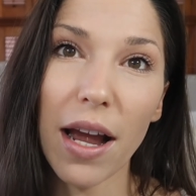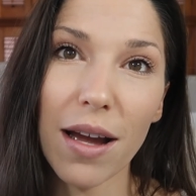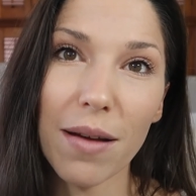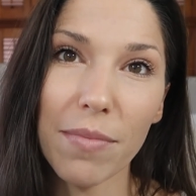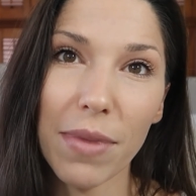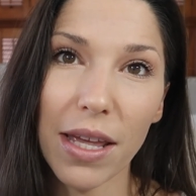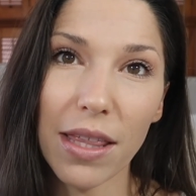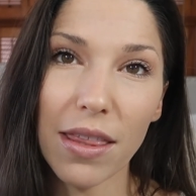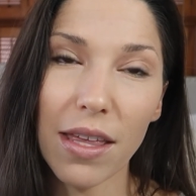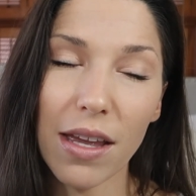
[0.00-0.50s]
up
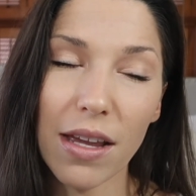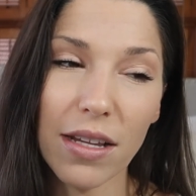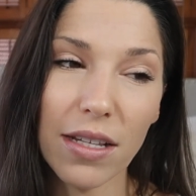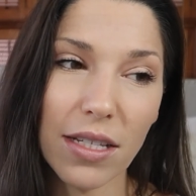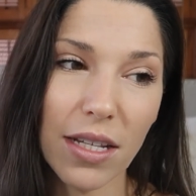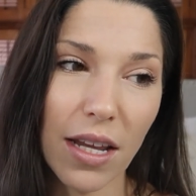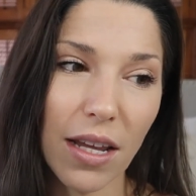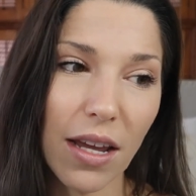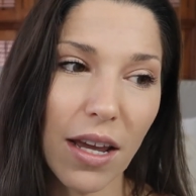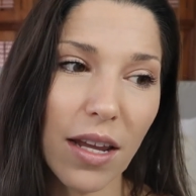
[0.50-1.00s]
my
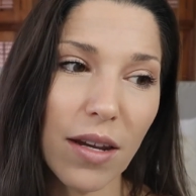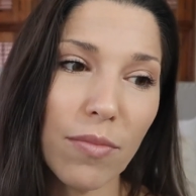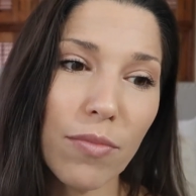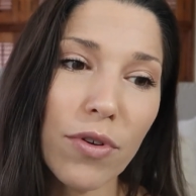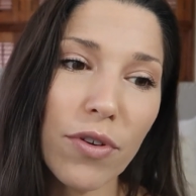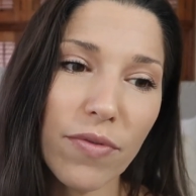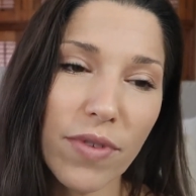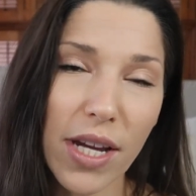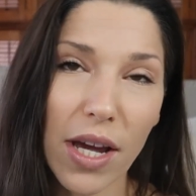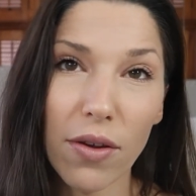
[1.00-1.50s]
things and
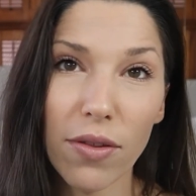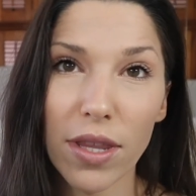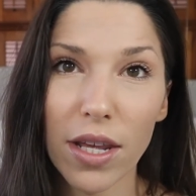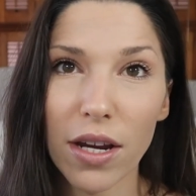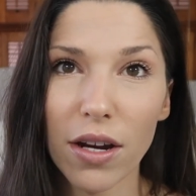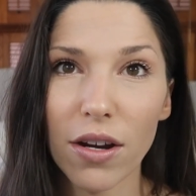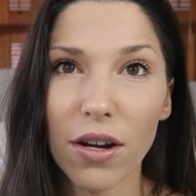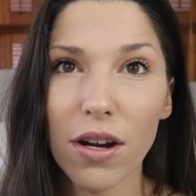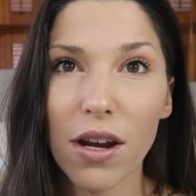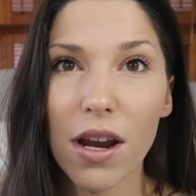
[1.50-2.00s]
move down
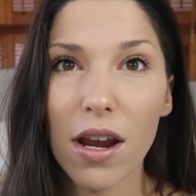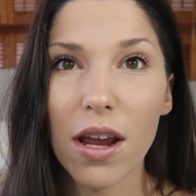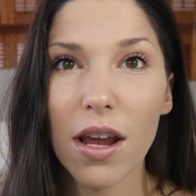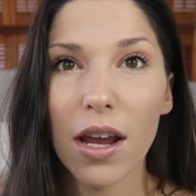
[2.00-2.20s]
there.